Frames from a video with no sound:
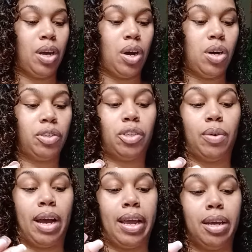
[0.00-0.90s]
Also,
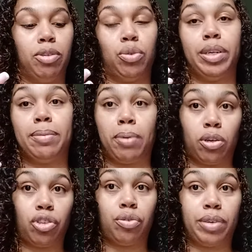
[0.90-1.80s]
I am doing
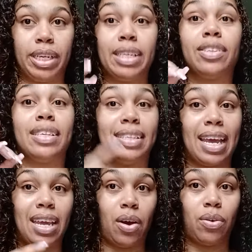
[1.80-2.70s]
personal readings
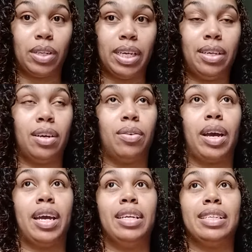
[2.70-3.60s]
today only,
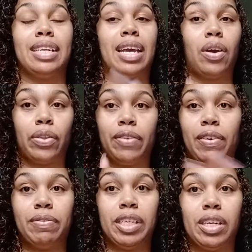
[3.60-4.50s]
okay? Today only
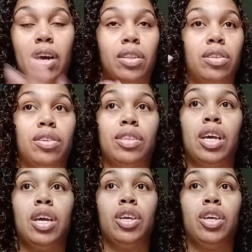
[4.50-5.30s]
$15.